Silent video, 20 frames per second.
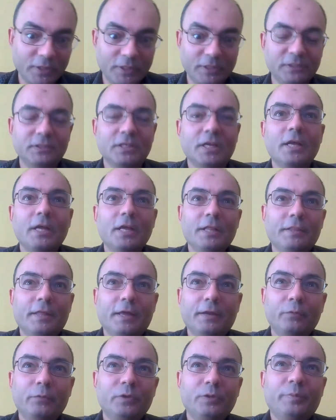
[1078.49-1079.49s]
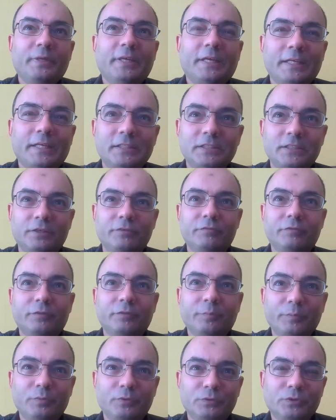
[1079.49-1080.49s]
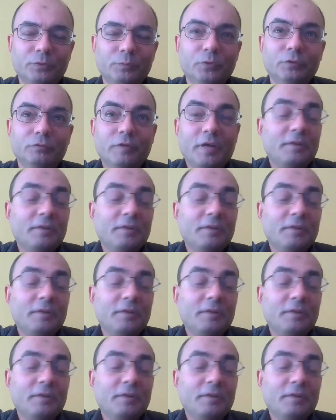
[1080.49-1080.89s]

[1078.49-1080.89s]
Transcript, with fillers: else, then it will be easier for people to move.